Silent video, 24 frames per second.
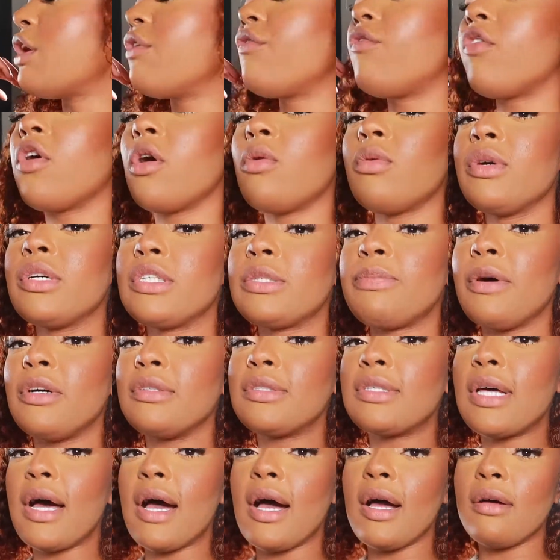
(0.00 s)
four weeks
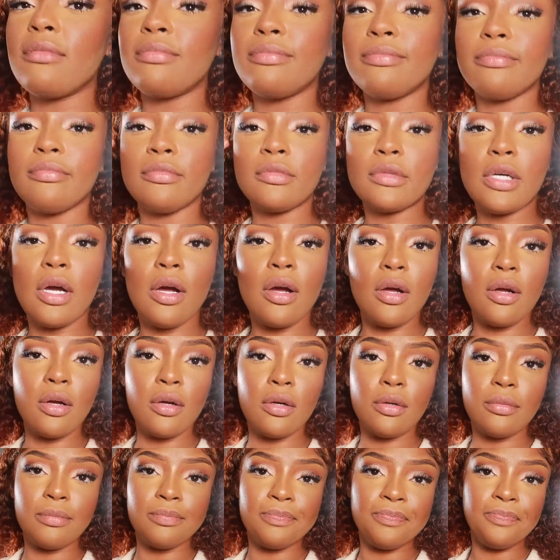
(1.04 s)
post-op
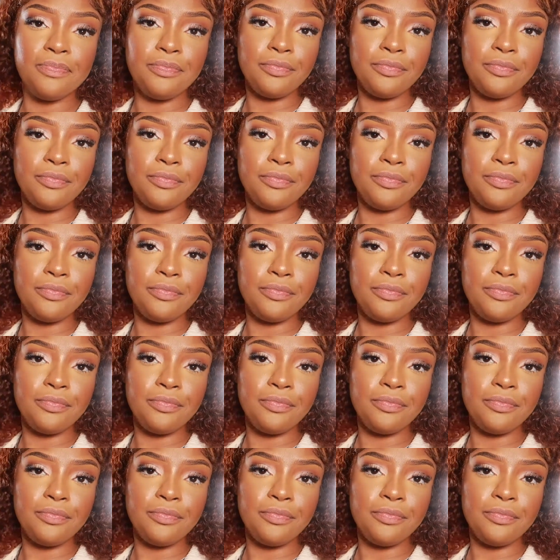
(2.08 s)
um